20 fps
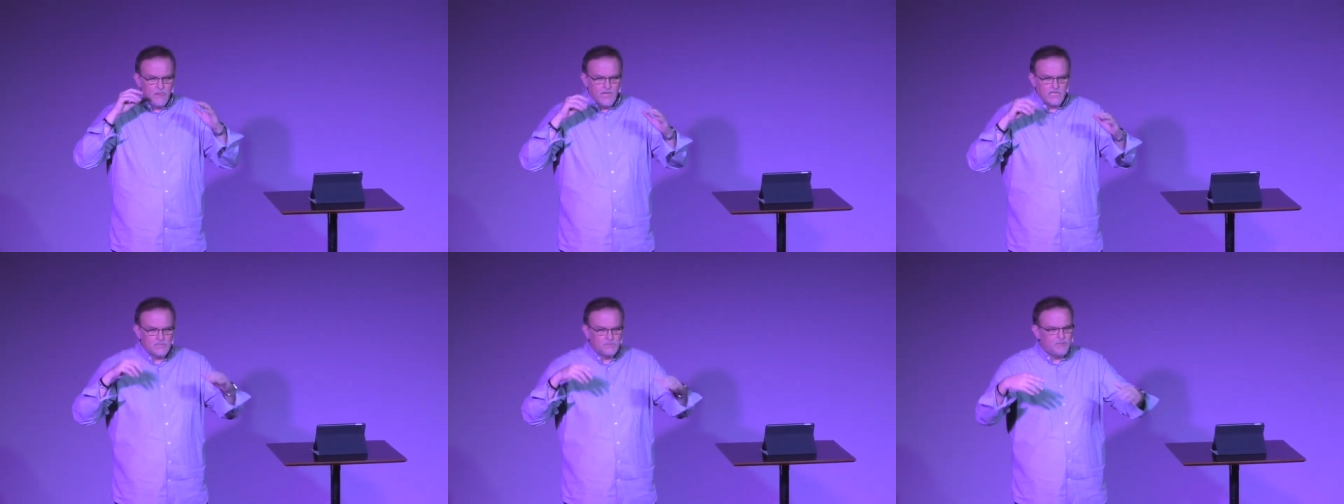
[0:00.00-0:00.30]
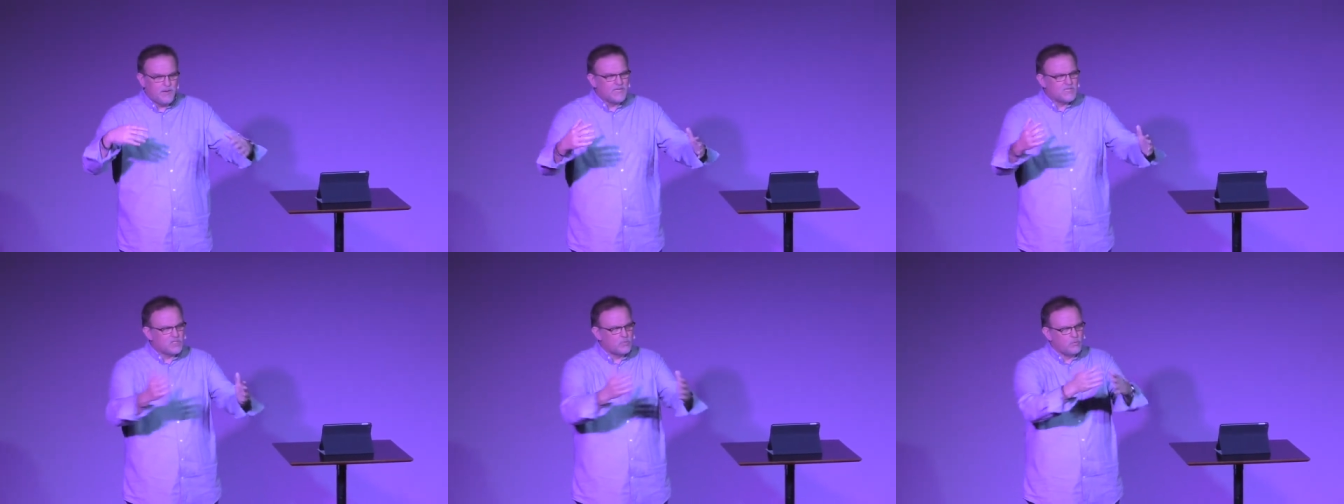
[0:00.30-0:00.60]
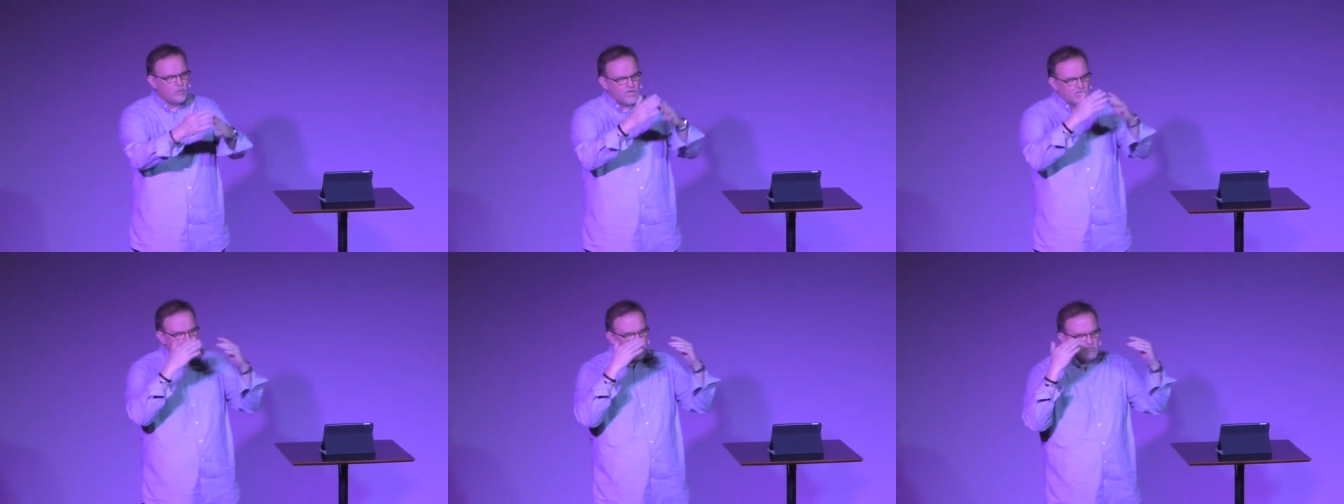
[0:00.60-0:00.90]

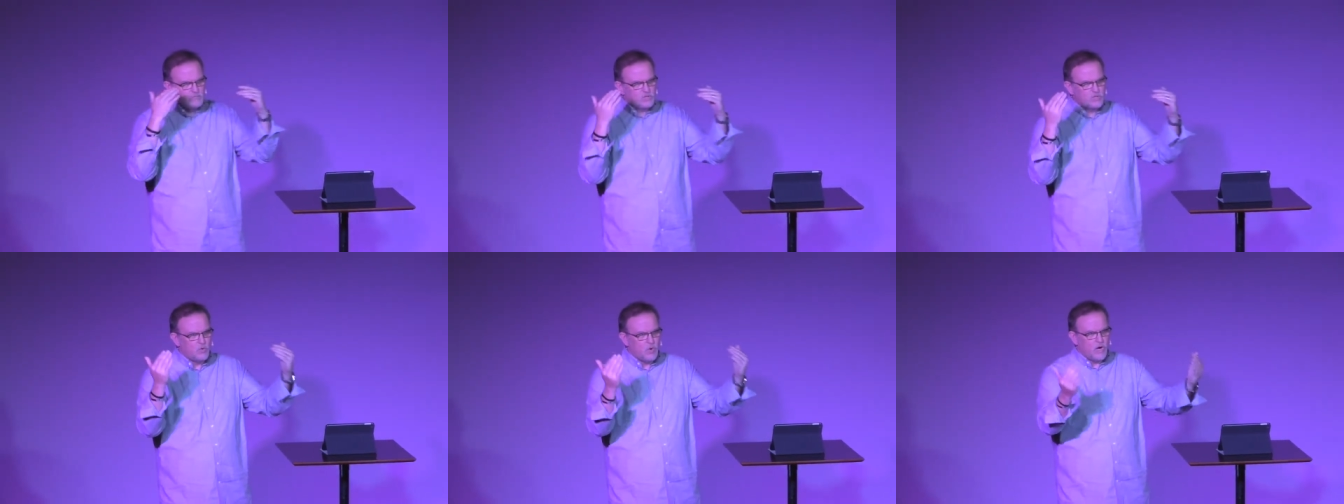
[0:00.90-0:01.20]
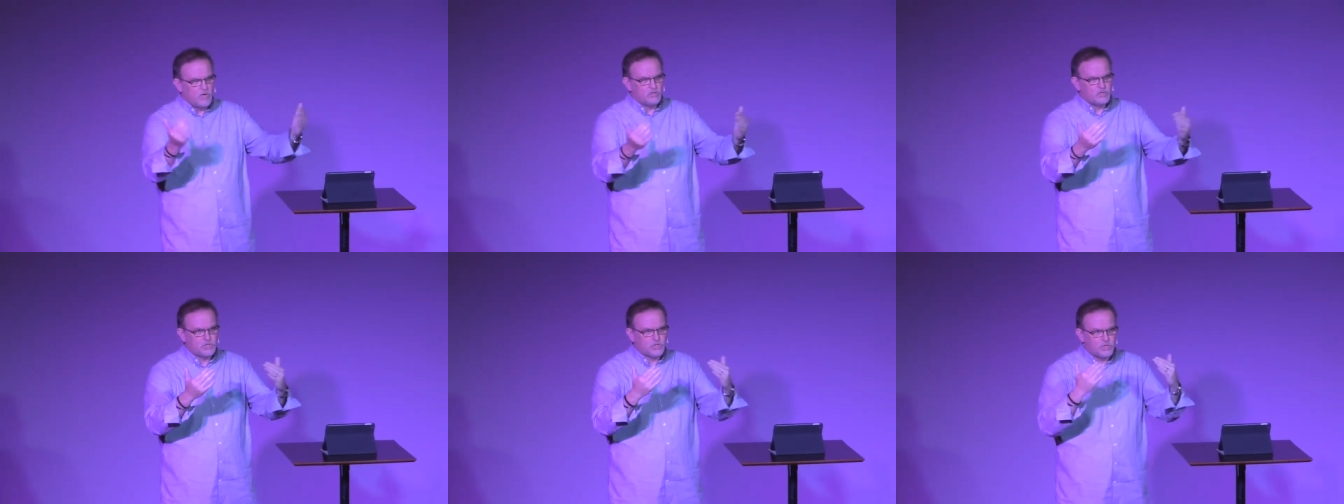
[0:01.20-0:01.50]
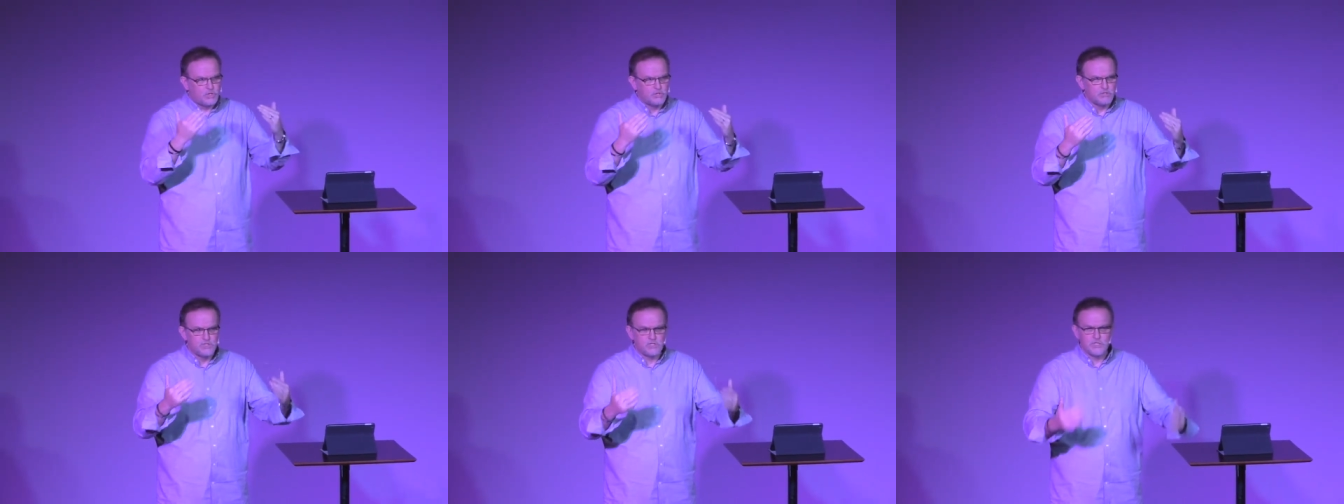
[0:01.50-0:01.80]
especially when it comes to our
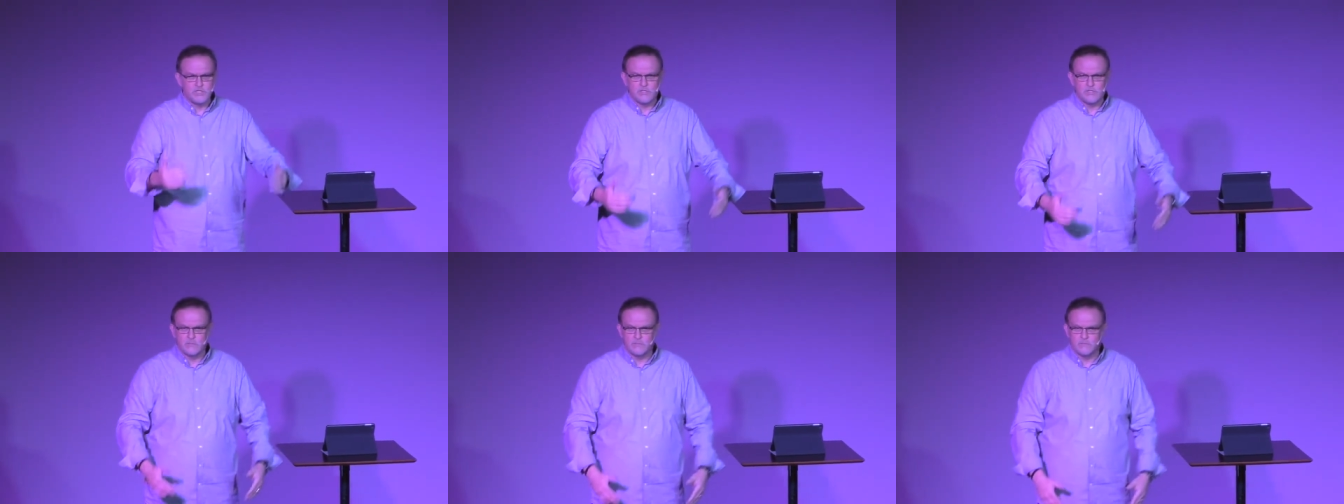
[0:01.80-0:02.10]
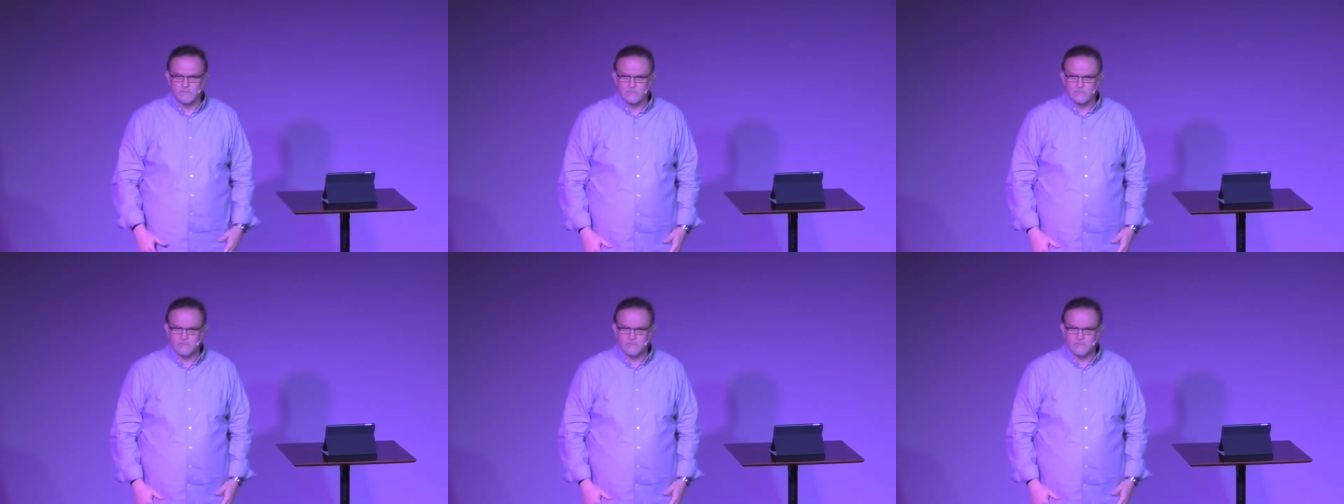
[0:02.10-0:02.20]
church.